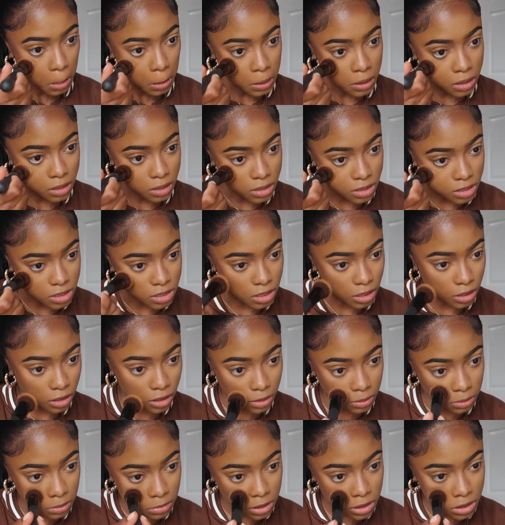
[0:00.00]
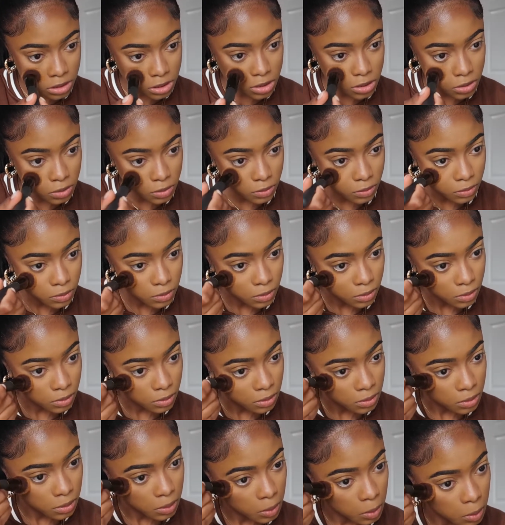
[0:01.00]
concealer meet too.
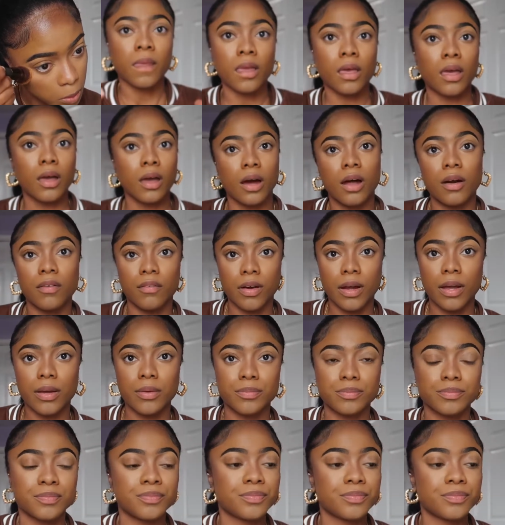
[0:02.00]
All right,